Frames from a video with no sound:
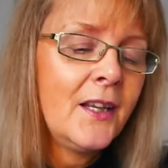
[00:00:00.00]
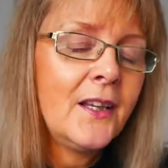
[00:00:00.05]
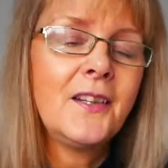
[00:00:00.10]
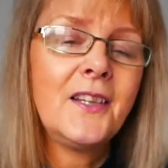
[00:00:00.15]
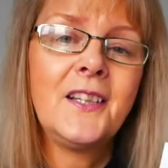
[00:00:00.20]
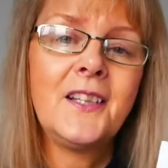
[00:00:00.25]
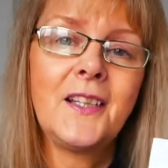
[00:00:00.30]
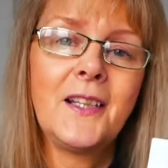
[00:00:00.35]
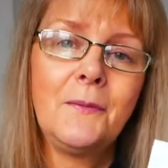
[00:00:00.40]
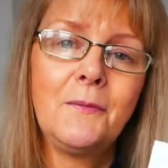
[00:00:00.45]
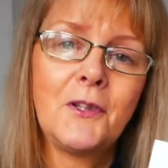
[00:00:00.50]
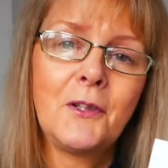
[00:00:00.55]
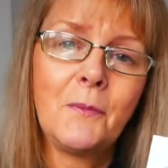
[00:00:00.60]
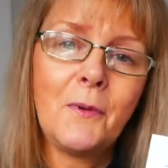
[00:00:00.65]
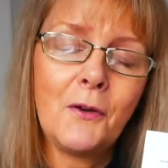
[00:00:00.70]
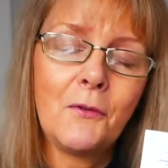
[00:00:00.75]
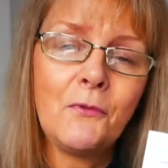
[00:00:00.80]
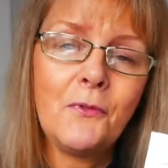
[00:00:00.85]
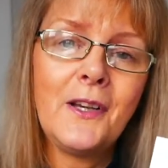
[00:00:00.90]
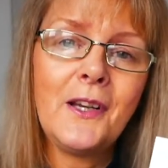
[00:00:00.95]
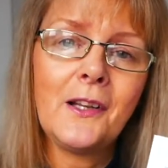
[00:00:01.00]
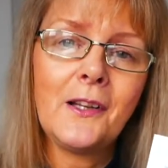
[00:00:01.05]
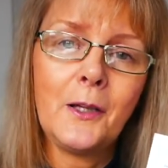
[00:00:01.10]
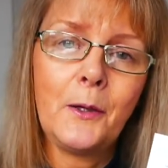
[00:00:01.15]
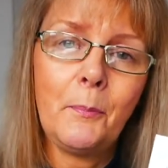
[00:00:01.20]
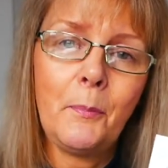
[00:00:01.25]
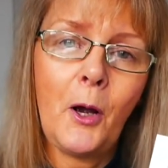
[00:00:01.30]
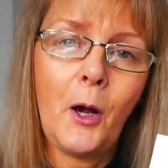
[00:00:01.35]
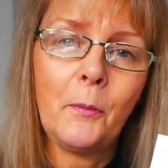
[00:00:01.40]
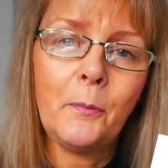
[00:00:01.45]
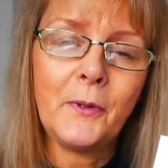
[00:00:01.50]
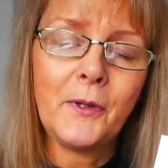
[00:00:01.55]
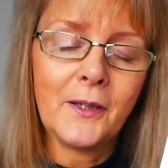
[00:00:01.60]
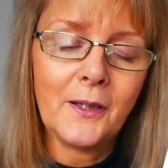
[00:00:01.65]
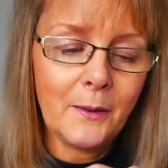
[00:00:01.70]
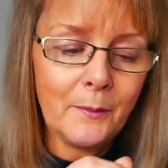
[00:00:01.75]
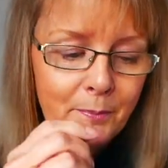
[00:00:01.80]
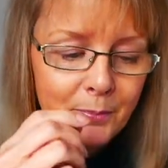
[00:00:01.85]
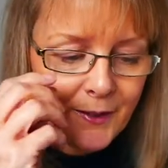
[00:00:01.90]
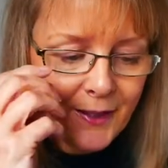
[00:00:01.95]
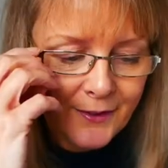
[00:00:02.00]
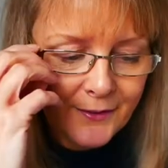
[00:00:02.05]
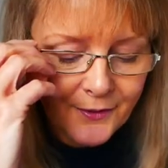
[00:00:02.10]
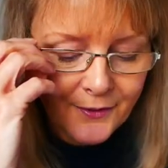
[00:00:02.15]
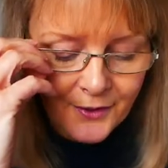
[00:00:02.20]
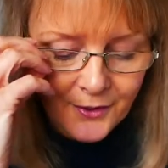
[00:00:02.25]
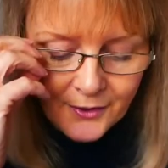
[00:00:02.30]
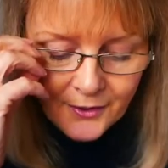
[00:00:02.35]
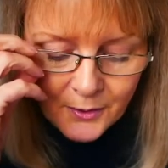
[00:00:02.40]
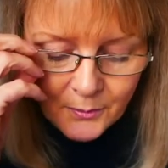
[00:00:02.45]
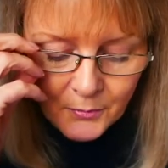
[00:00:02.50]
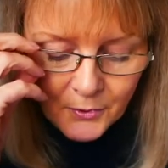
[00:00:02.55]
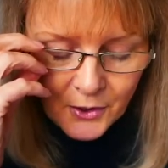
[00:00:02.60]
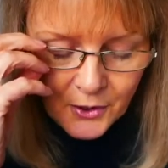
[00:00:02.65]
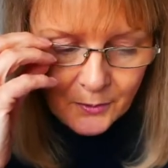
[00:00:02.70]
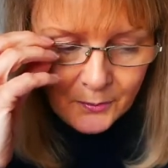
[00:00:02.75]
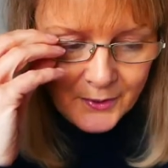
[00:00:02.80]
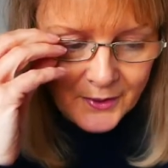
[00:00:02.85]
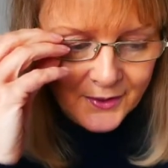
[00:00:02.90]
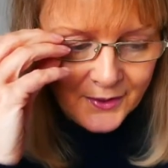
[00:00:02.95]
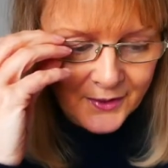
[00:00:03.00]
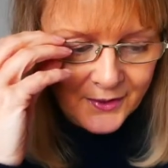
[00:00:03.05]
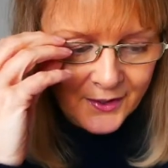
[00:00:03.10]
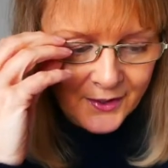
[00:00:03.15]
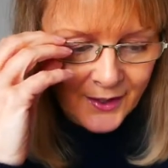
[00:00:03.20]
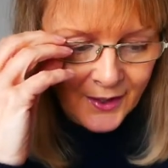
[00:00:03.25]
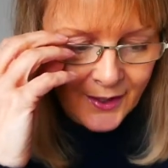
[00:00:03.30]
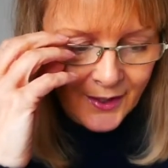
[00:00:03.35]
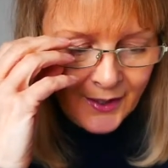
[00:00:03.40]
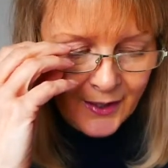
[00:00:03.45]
This seems to be a really popular brand at the moment,